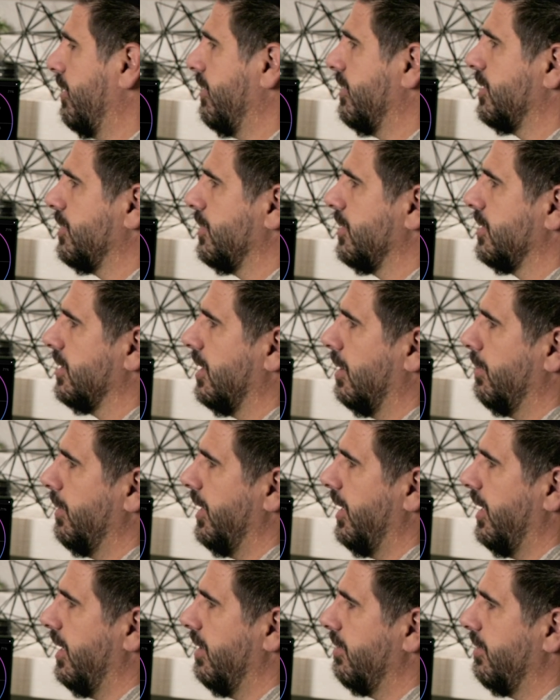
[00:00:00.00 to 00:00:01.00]
bit of a Swiss Army
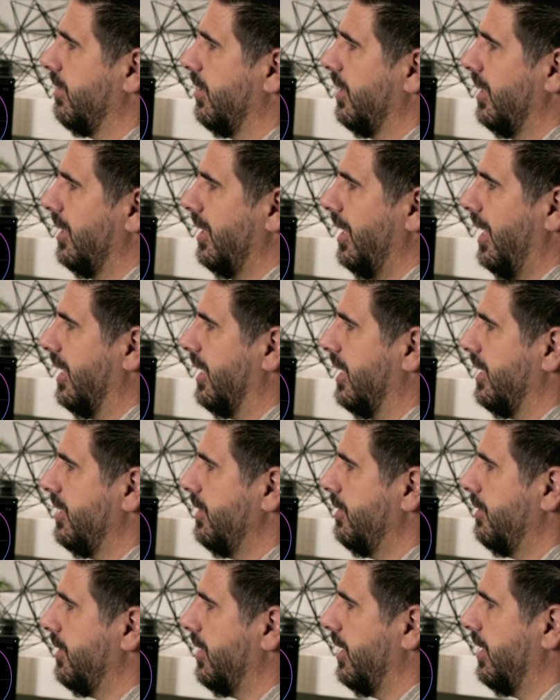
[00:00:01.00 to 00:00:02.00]
knife. And I
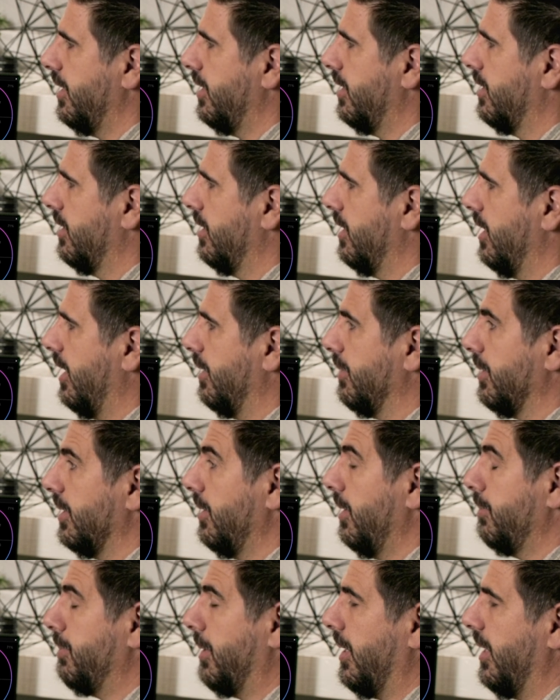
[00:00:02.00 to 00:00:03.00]
do it here. I'm
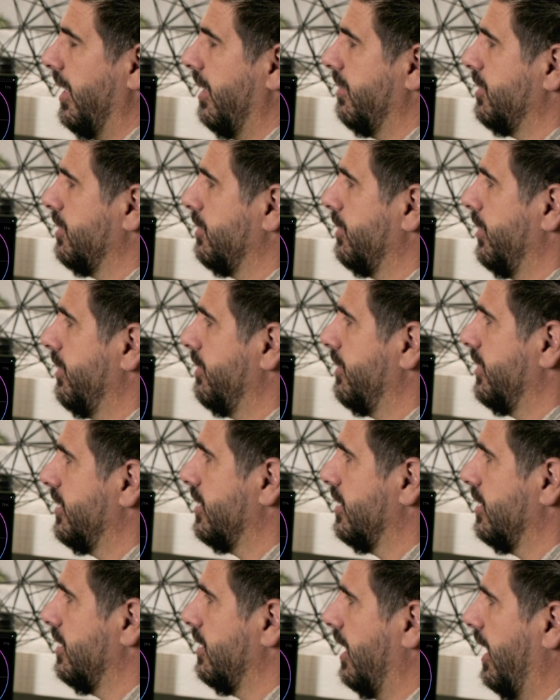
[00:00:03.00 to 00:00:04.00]
going to probably have to
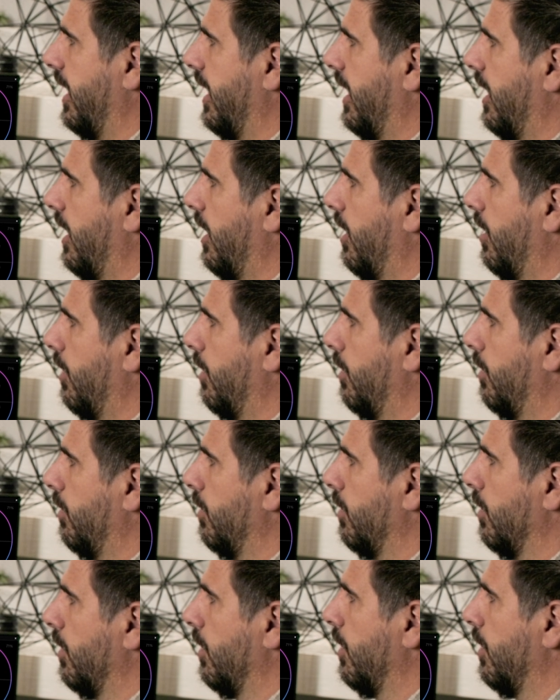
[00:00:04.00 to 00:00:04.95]
revisit how